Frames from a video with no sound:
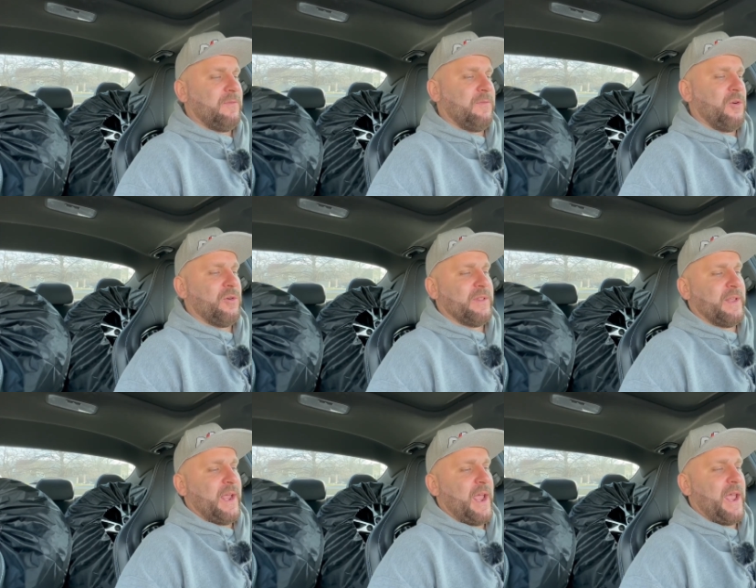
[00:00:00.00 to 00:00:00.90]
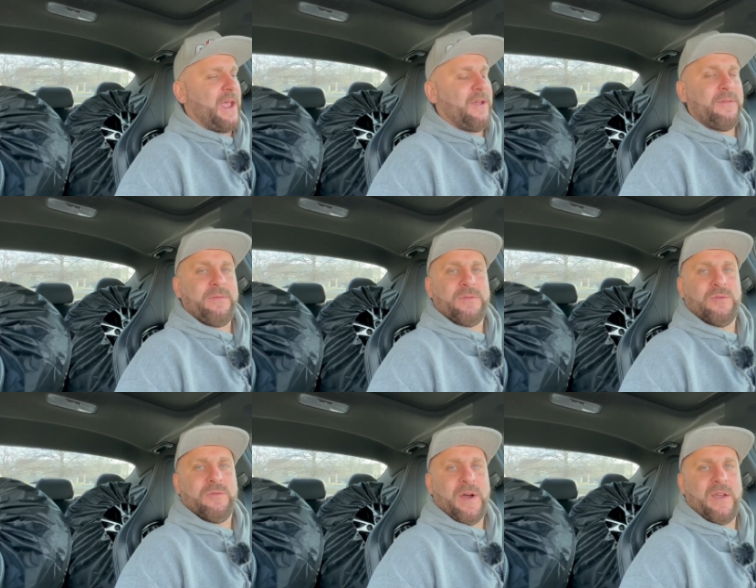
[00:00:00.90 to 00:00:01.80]
4.5 to
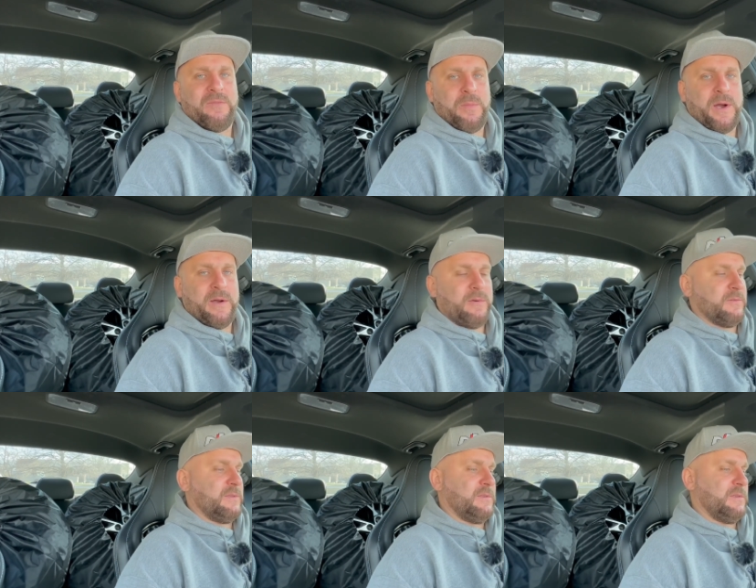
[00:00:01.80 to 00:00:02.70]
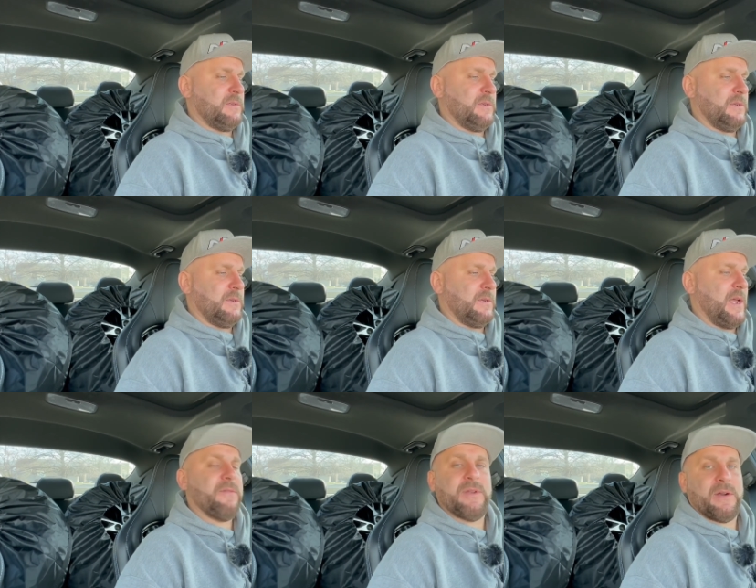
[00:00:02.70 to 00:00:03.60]
5 pounds
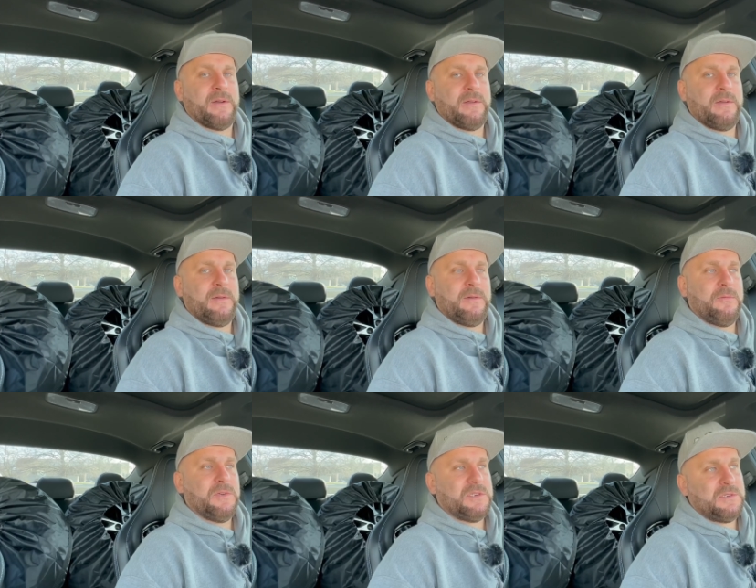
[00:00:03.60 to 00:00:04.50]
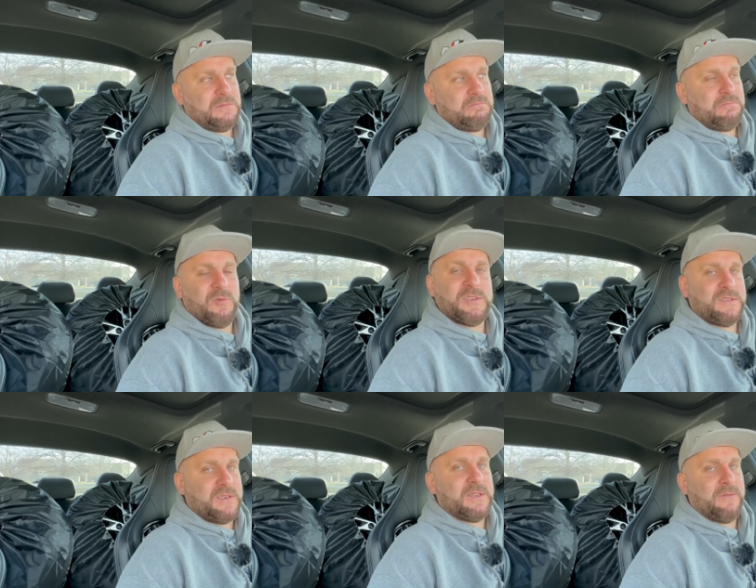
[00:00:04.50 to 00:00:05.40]
heavier, which is
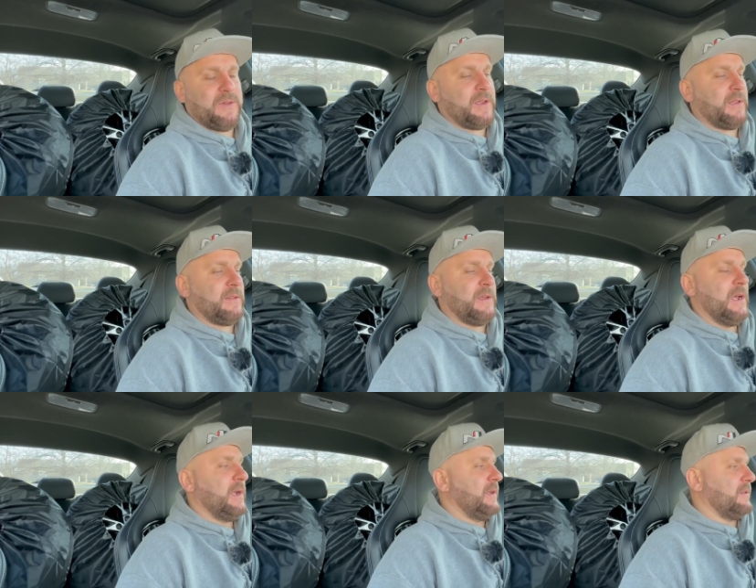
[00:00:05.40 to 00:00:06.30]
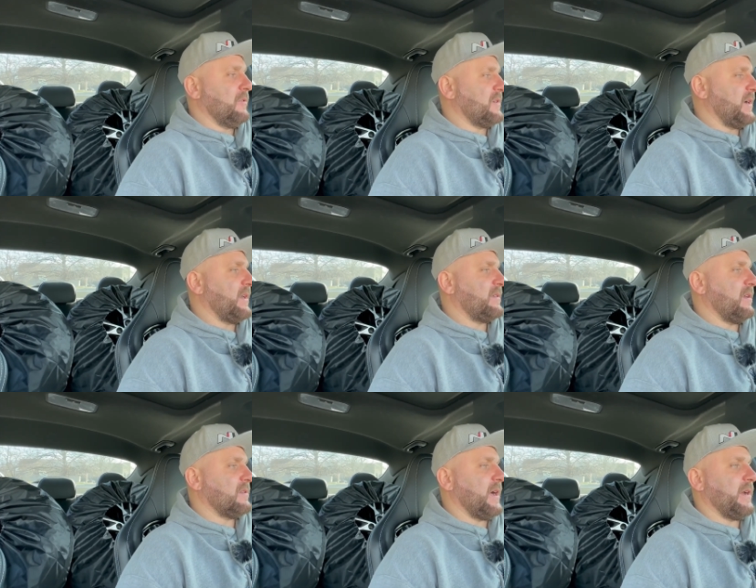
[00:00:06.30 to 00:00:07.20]
significant. Those are
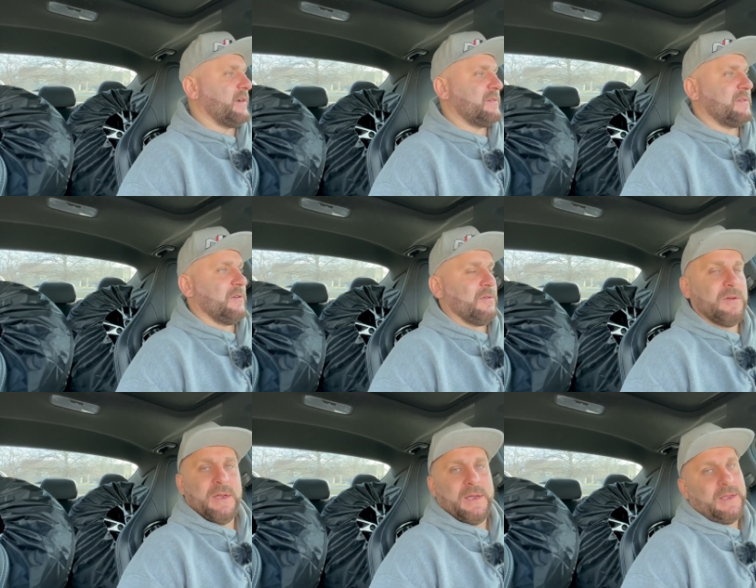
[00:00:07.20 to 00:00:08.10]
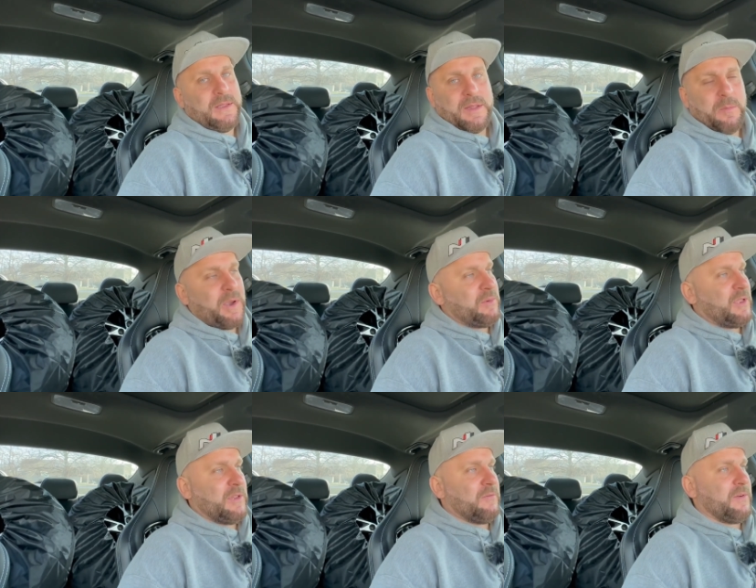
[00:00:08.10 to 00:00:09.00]
XL tires, so that might be the
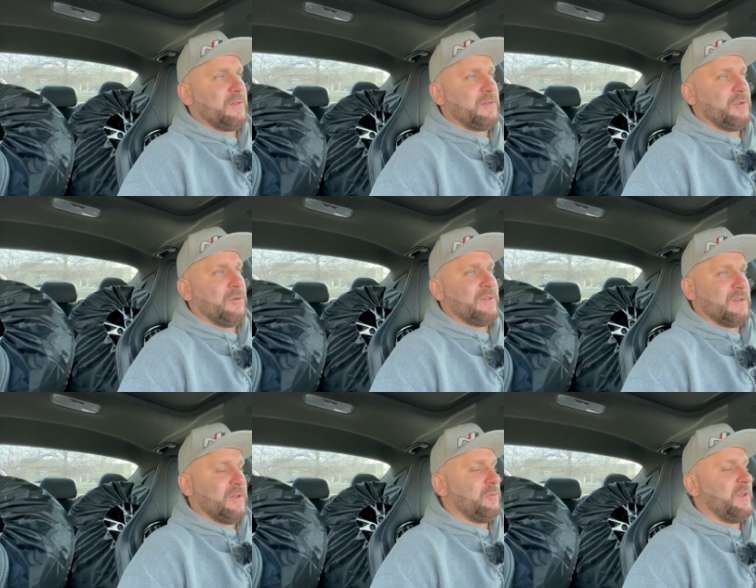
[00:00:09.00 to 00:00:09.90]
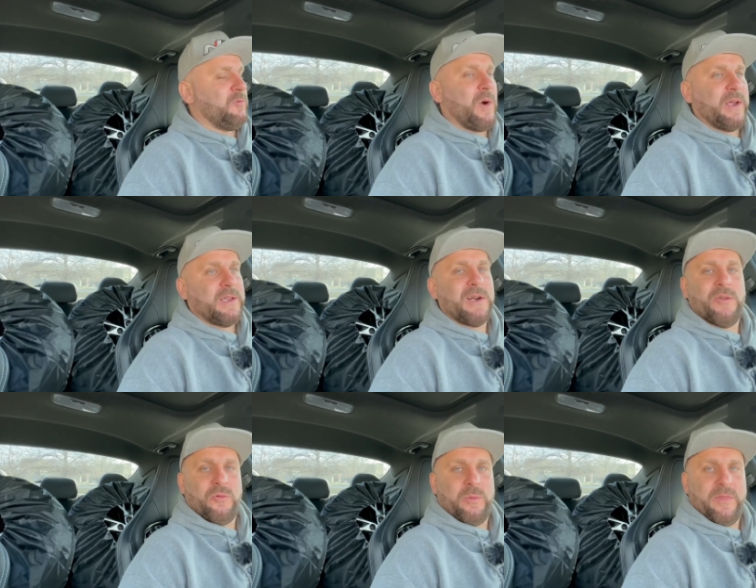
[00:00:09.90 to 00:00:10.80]
difference. You know, it's a little bit wider, a
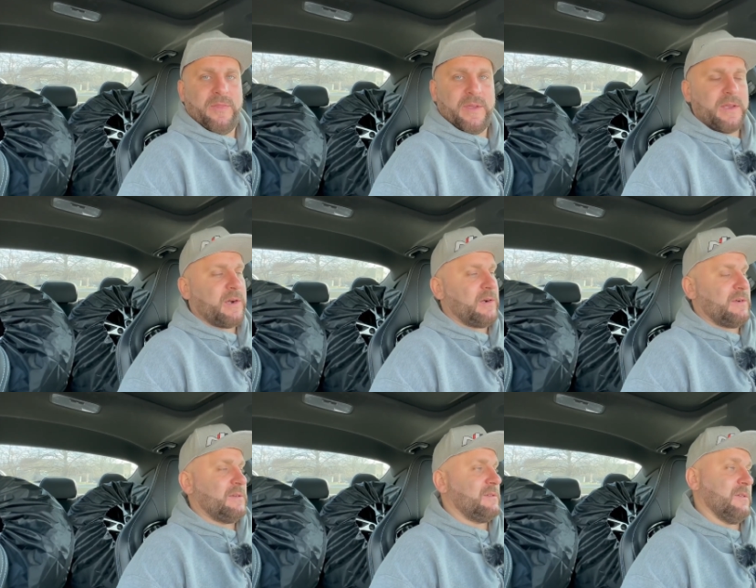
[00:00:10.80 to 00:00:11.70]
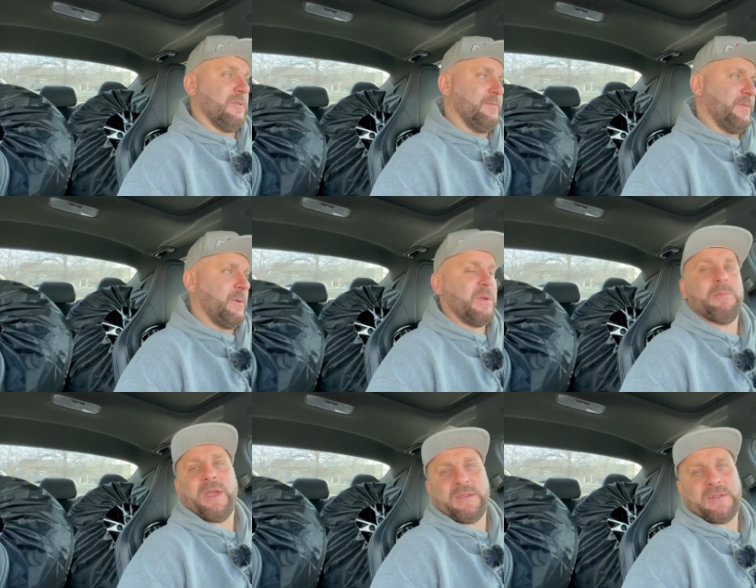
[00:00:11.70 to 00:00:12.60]
little bit thicker. So I mean,
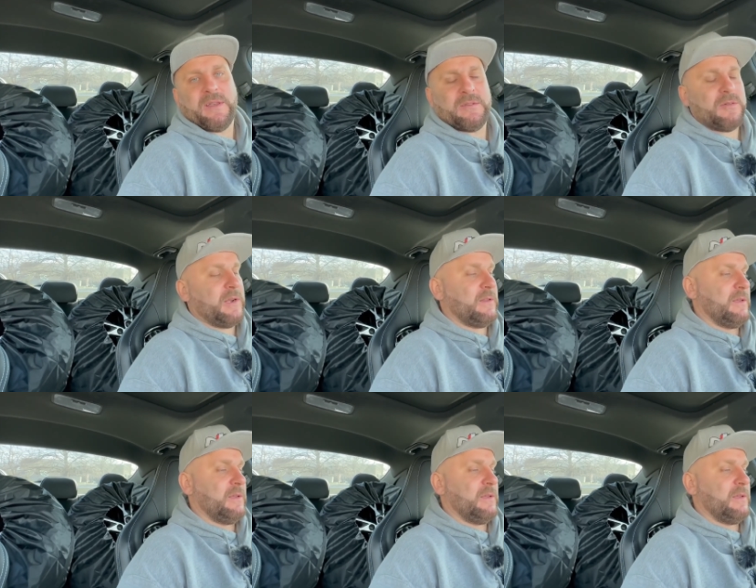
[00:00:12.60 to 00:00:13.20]
makes sense, right?